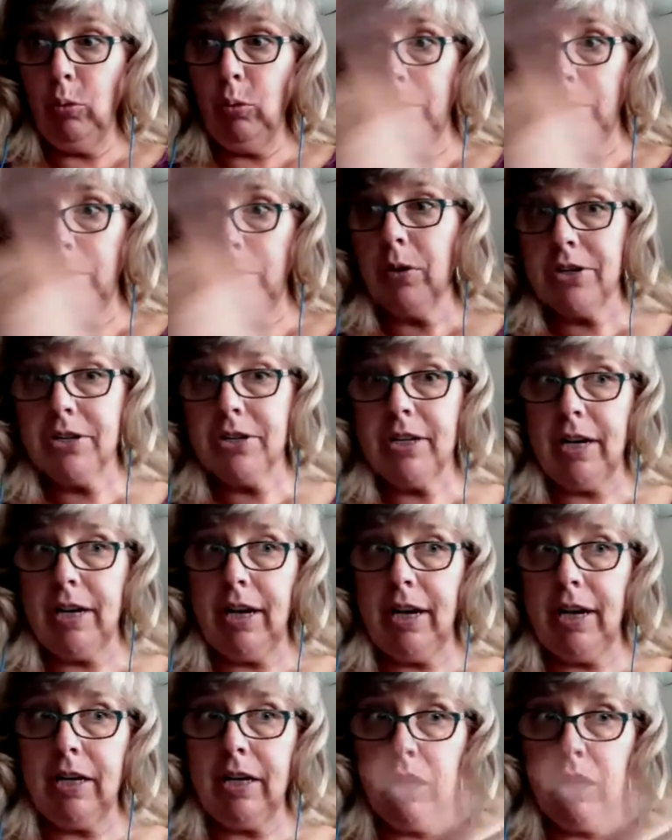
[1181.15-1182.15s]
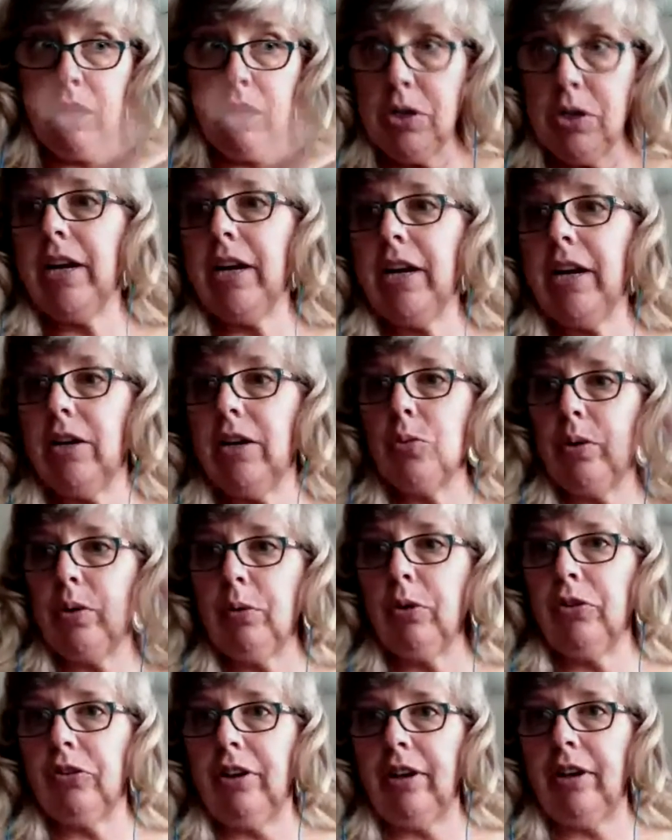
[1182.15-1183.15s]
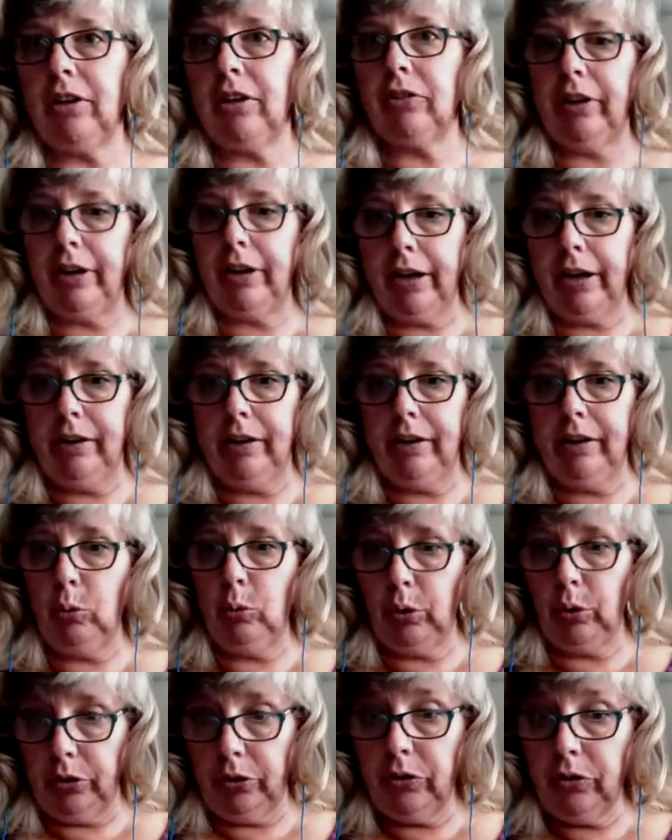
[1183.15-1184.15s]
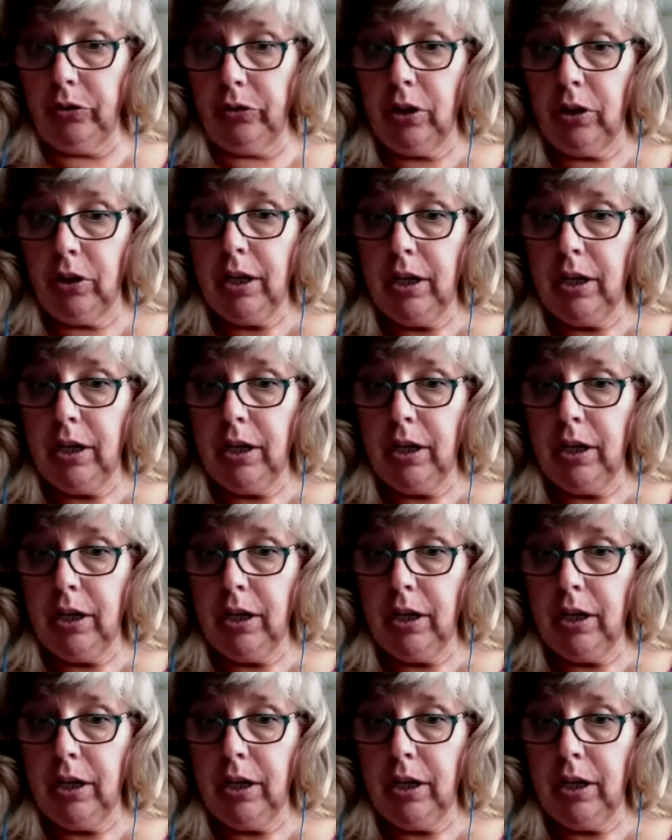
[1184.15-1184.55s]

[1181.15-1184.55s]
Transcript: One person had no change. One person actually got a little worse.